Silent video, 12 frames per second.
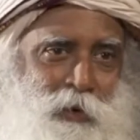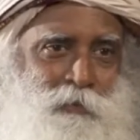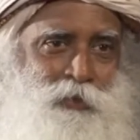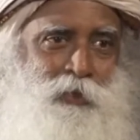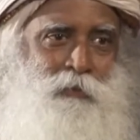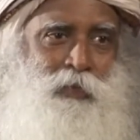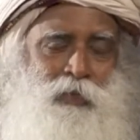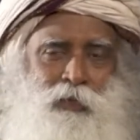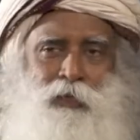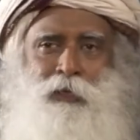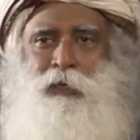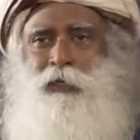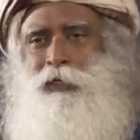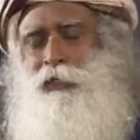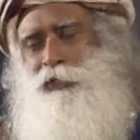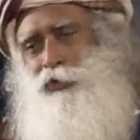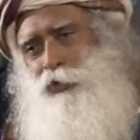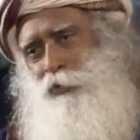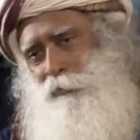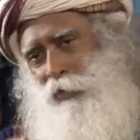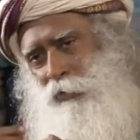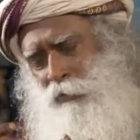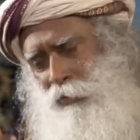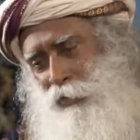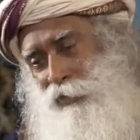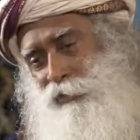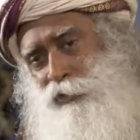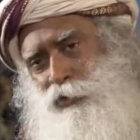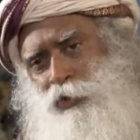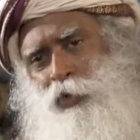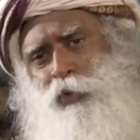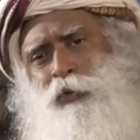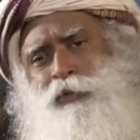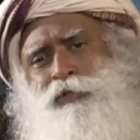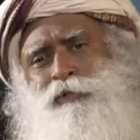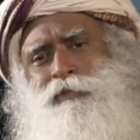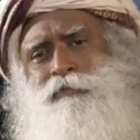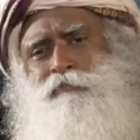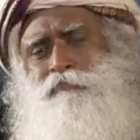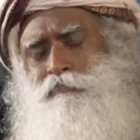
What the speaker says: hopes on me. He showed me all his notes,